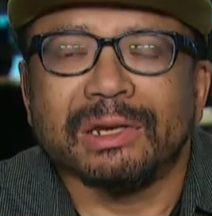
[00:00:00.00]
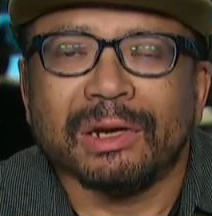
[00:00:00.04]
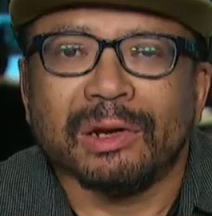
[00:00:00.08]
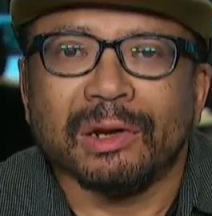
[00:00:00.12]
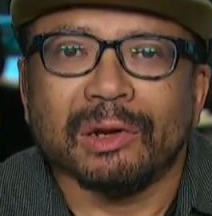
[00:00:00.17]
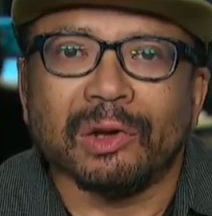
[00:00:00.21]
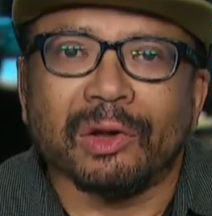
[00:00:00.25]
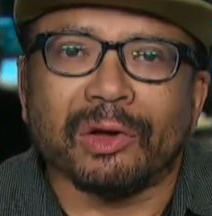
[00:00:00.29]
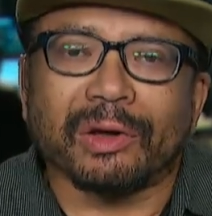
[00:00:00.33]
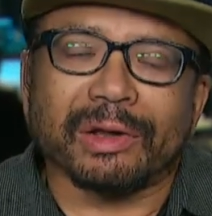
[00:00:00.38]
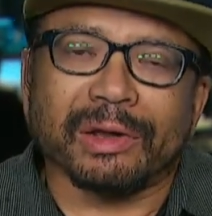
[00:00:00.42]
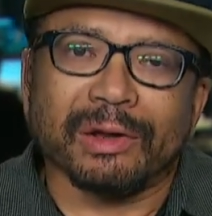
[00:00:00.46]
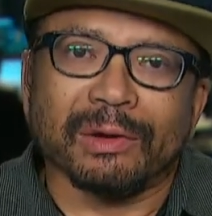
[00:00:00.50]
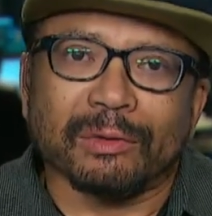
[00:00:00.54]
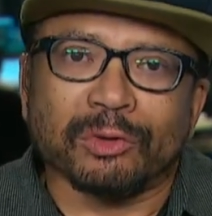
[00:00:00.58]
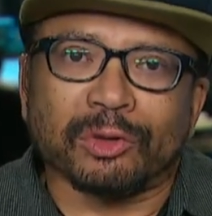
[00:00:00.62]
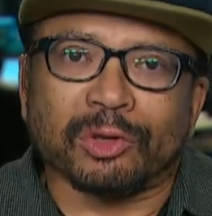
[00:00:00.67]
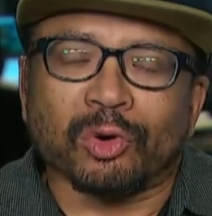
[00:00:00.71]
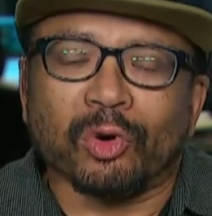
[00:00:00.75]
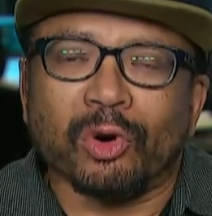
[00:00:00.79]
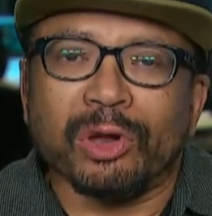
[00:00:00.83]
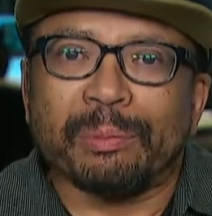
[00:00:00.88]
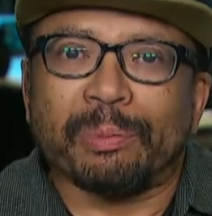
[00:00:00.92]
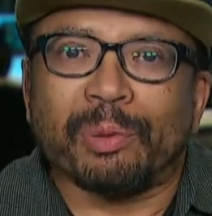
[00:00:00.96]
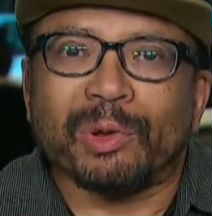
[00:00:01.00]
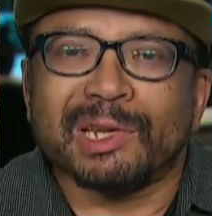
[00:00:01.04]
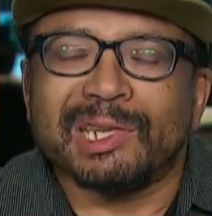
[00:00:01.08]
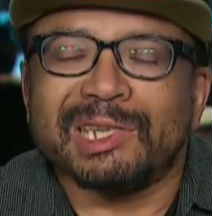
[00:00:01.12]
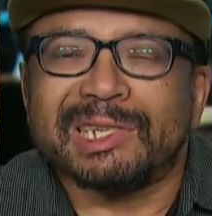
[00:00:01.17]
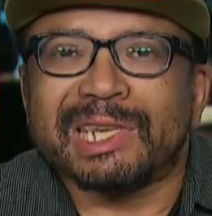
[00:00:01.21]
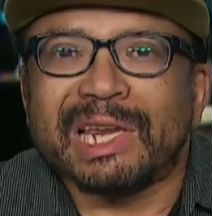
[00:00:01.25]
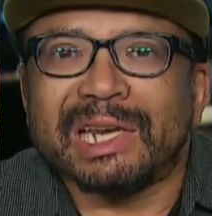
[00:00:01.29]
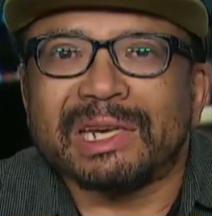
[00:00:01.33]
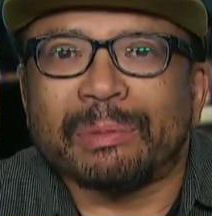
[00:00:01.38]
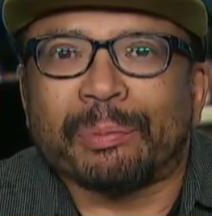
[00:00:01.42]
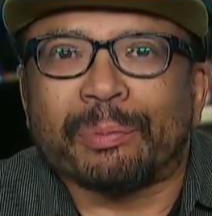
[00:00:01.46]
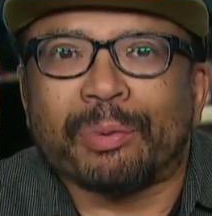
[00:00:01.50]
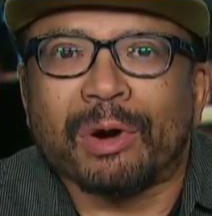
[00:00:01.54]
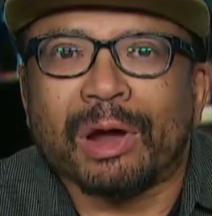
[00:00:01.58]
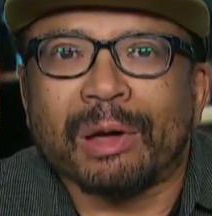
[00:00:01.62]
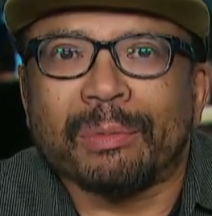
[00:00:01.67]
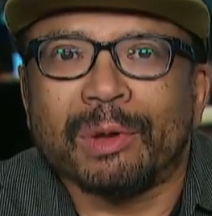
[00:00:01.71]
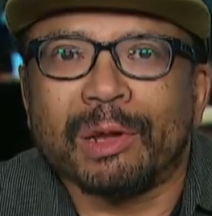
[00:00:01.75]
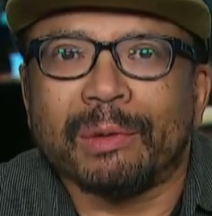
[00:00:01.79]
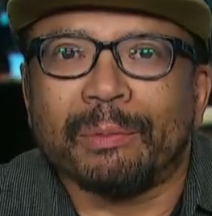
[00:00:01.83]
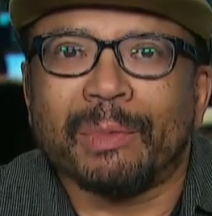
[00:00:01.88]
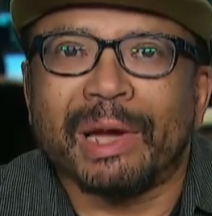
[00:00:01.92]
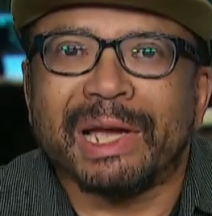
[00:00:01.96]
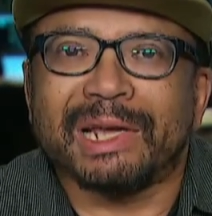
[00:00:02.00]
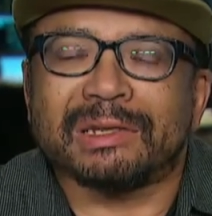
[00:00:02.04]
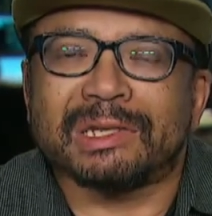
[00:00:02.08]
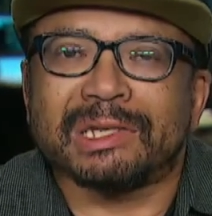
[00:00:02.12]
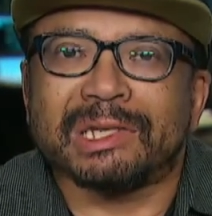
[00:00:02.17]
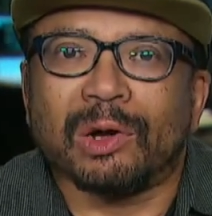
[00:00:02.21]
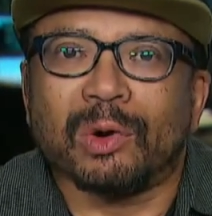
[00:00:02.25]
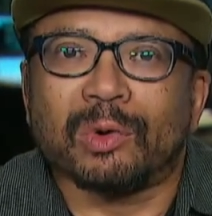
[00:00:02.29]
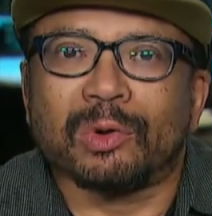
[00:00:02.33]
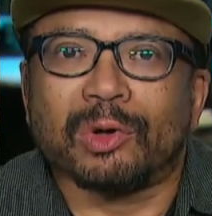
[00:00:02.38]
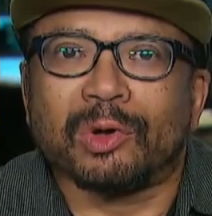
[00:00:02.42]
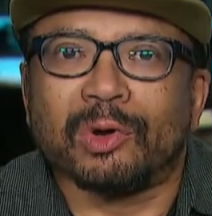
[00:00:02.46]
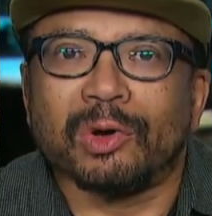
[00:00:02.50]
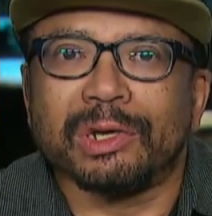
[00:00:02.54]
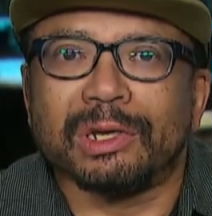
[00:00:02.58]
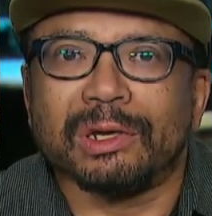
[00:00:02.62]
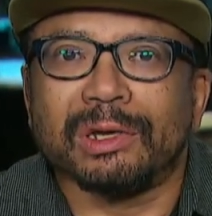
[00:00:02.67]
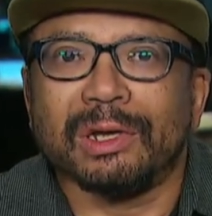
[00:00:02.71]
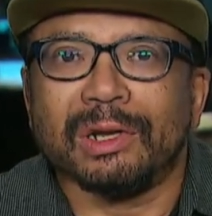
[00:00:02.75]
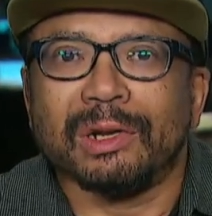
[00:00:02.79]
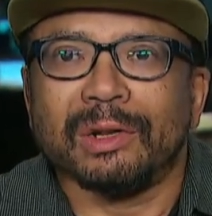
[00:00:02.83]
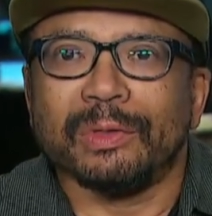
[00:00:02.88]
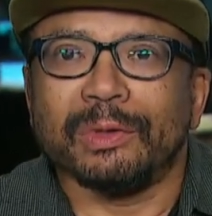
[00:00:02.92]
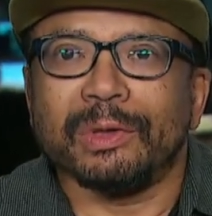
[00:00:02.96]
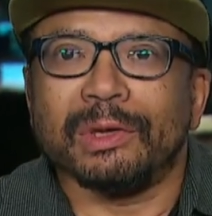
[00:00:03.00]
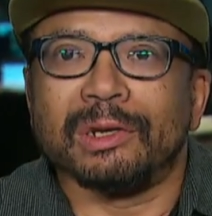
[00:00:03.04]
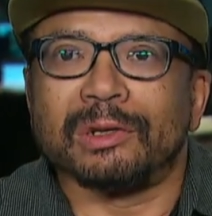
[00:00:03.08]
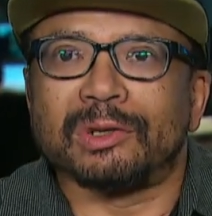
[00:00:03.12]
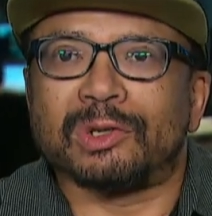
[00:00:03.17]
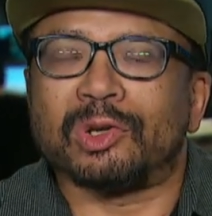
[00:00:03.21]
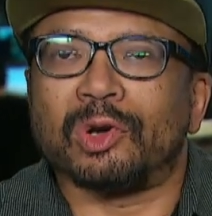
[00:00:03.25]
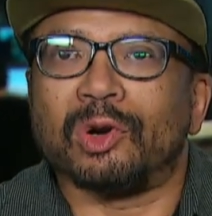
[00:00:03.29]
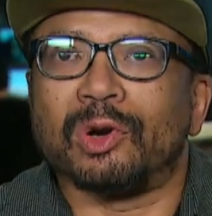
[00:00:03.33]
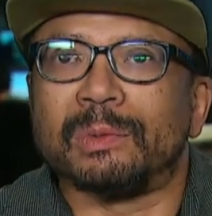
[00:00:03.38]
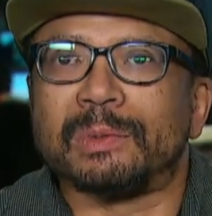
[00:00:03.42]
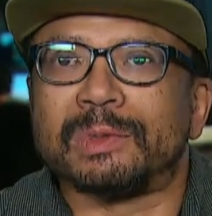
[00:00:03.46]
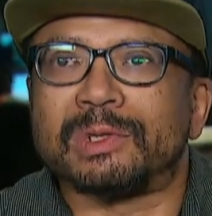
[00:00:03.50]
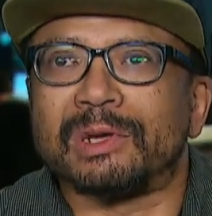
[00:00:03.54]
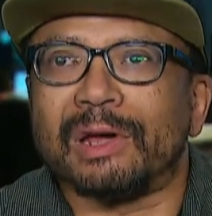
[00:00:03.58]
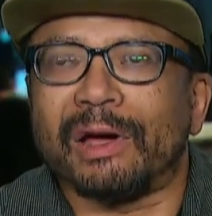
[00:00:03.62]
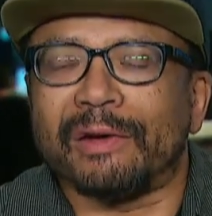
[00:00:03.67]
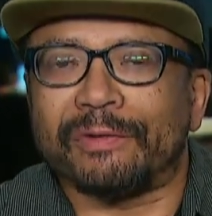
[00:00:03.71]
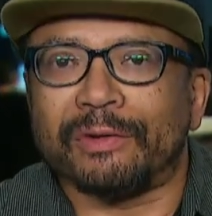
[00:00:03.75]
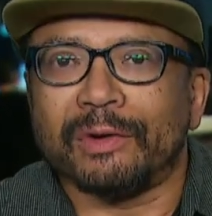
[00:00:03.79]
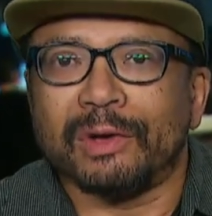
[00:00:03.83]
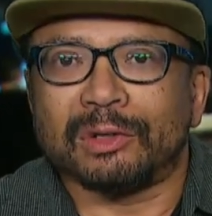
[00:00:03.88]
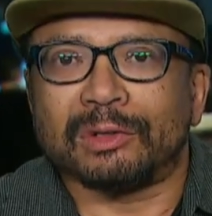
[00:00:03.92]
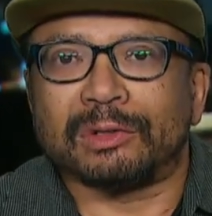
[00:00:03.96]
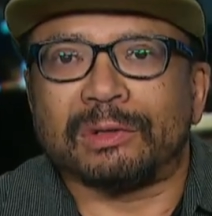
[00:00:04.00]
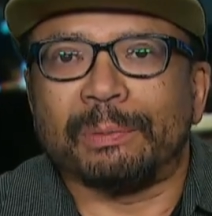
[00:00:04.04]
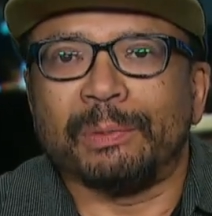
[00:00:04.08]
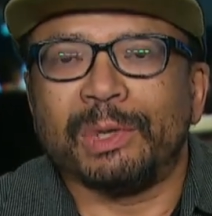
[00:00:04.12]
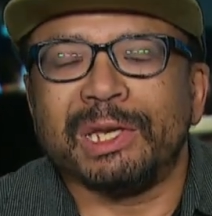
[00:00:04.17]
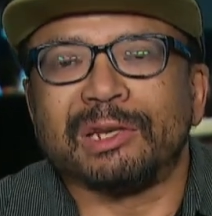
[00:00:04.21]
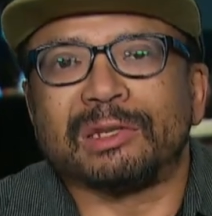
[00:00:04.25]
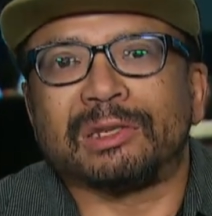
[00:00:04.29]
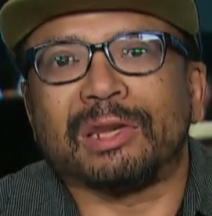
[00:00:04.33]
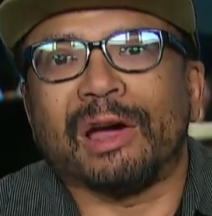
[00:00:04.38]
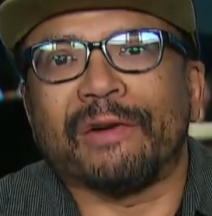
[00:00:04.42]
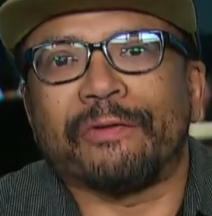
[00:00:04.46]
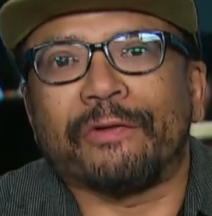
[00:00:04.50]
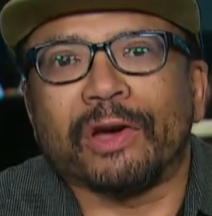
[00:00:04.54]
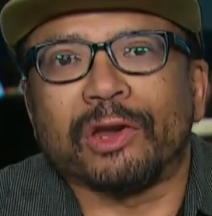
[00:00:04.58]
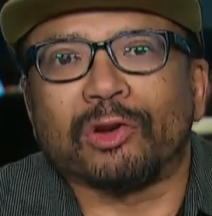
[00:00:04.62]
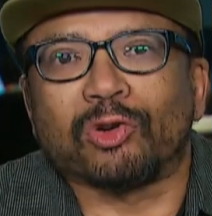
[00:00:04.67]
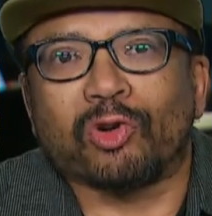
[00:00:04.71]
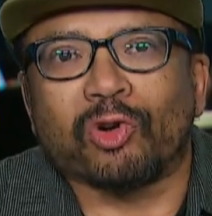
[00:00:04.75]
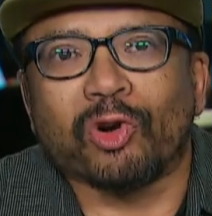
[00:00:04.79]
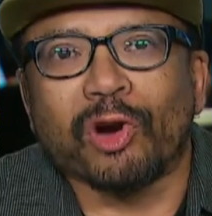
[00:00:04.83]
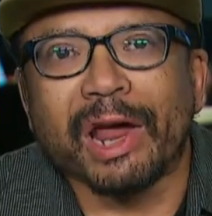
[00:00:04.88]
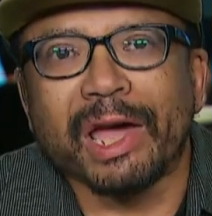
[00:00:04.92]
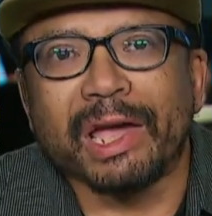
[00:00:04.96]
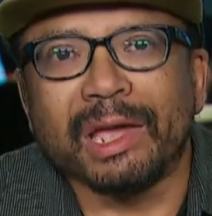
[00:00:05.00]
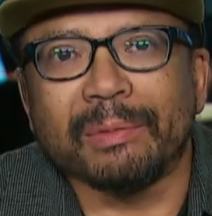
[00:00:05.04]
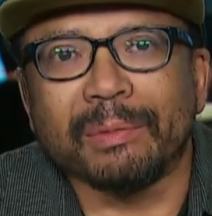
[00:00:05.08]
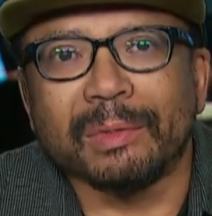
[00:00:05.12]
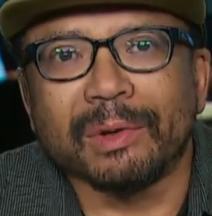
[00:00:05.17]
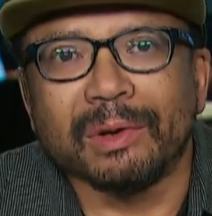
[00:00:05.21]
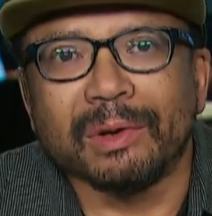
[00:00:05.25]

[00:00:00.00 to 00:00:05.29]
Look, throwing police at the problem might sound good in terms of being tough on crime.